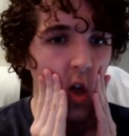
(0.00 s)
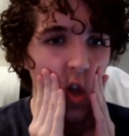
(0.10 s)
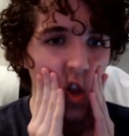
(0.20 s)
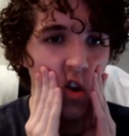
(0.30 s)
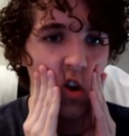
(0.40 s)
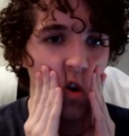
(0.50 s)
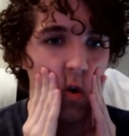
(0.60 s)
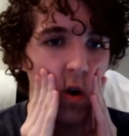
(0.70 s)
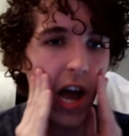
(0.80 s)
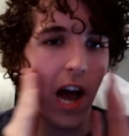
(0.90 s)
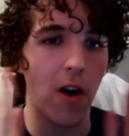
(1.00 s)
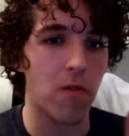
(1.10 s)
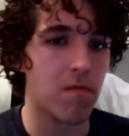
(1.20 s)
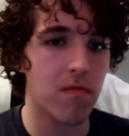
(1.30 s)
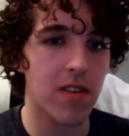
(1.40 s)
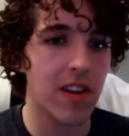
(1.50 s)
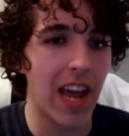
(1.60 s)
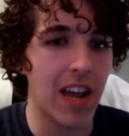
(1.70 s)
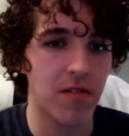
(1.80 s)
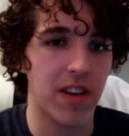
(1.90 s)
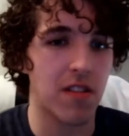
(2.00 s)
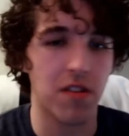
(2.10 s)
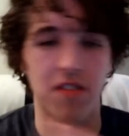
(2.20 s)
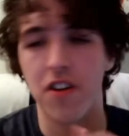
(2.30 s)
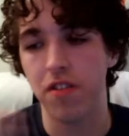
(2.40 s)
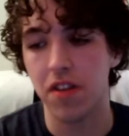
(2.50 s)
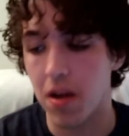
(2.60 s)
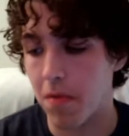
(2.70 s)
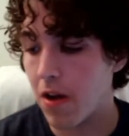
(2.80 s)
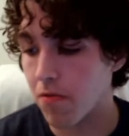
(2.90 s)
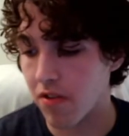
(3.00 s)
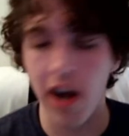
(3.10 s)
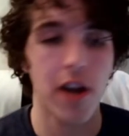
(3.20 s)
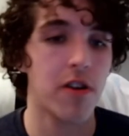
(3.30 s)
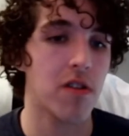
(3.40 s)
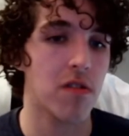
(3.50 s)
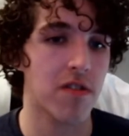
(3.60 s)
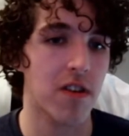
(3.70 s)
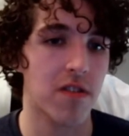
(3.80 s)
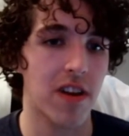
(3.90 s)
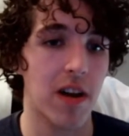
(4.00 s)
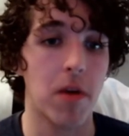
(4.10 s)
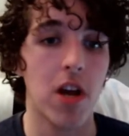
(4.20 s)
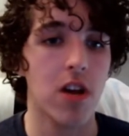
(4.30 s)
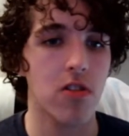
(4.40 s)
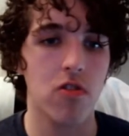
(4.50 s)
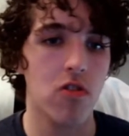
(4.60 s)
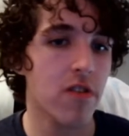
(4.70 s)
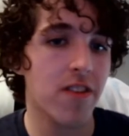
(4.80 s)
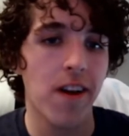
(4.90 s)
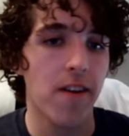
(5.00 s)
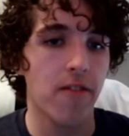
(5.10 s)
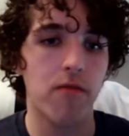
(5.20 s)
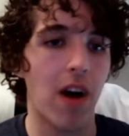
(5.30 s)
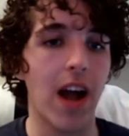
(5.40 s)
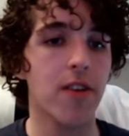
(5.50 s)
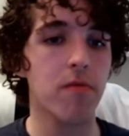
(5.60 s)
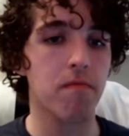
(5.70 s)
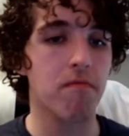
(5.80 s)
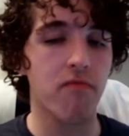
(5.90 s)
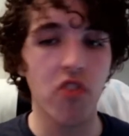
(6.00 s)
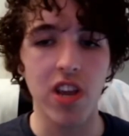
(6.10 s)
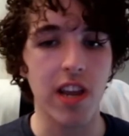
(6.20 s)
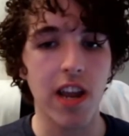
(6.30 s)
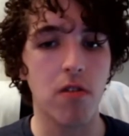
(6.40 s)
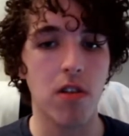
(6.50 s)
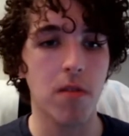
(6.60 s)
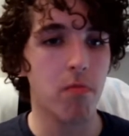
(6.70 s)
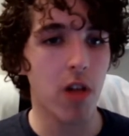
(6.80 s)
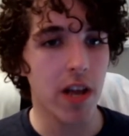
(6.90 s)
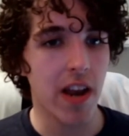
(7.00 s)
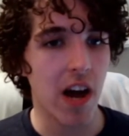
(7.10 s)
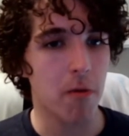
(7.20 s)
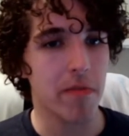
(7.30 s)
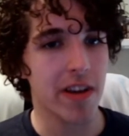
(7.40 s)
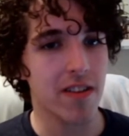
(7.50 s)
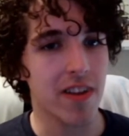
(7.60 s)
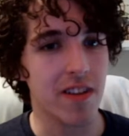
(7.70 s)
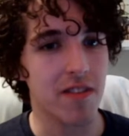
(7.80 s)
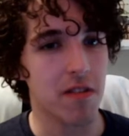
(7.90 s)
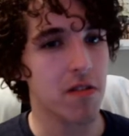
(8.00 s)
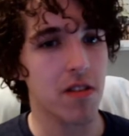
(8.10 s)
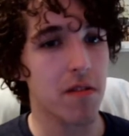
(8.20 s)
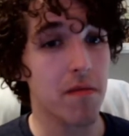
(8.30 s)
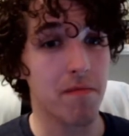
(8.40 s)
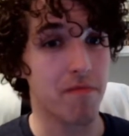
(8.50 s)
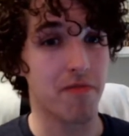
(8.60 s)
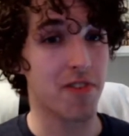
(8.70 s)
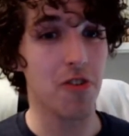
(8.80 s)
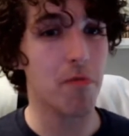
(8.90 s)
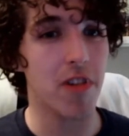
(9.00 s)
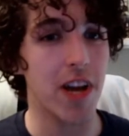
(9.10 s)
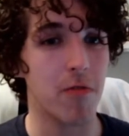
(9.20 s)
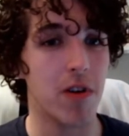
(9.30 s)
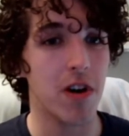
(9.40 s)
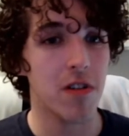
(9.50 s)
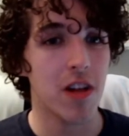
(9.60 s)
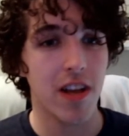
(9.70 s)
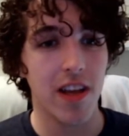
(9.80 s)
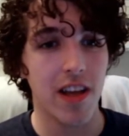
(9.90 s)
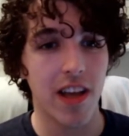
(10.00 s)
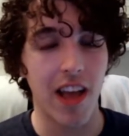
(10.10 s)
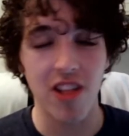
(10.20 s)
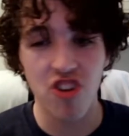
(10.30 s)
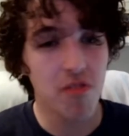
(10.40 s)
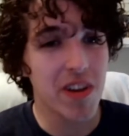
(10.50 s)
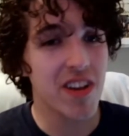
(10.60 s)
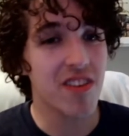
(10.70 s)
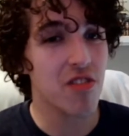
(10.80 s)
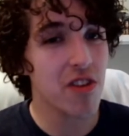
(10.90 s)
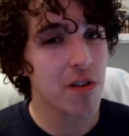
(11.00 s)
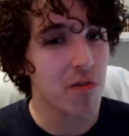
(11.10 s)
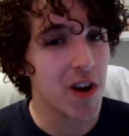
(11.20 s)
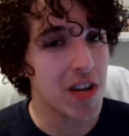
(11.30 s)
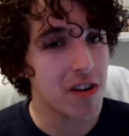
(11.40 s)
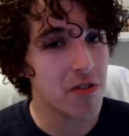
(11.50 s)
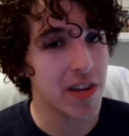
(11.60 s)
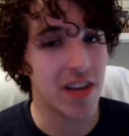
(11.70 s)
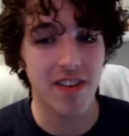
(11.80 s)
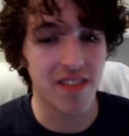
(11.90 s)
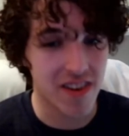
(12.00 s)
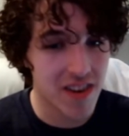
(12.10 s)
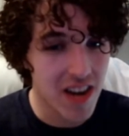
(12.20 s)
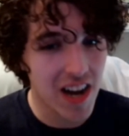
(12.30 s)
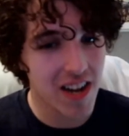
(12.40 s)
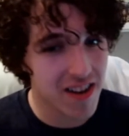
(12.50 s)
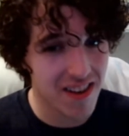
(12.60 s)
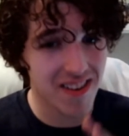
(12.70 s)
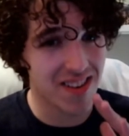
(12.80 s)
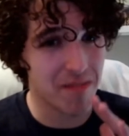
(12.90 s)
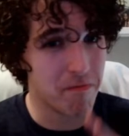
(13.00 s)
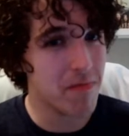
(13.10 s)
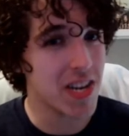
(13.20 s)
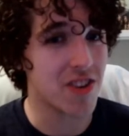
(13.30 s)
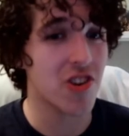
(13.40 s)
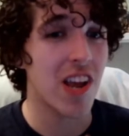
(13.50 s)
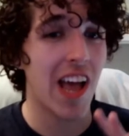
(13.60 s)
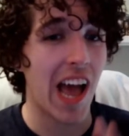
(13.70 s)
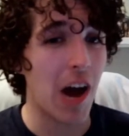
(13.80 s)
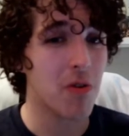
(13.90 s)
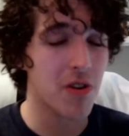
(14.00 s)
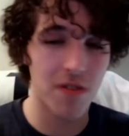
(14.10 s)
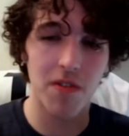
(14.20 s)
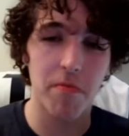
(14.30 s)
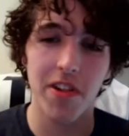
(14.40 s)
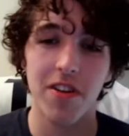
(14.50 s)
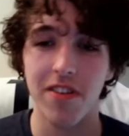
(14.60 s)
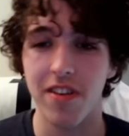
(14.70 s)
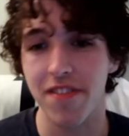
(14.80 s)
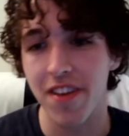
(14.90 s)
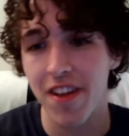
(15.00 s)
how gangly he looks all the time, how tired he looks all the time. Just, I don't freaking care. Let him play it out because he's still playing well. And just because he looks funny doing it does not diminish how good of a player he is.